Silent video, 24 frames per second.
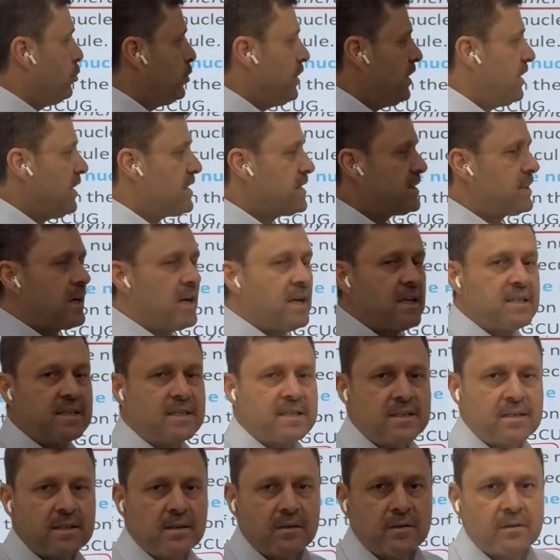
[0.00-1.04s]
The two DNA
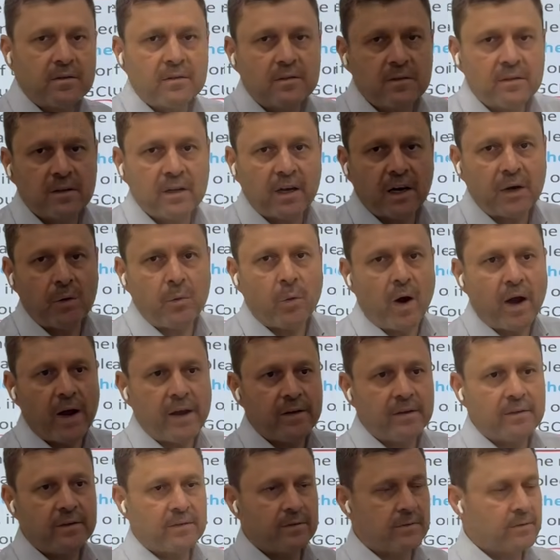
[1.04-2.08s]
strands
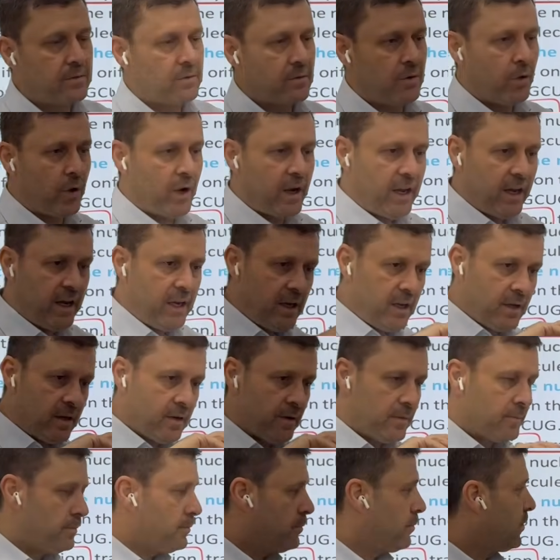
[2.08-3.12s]
rewind, okay?
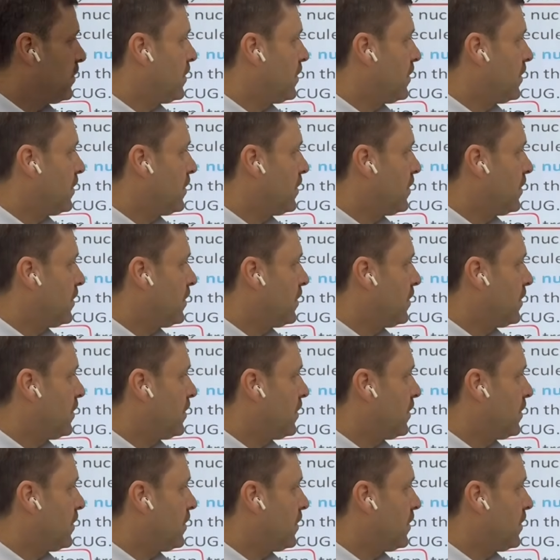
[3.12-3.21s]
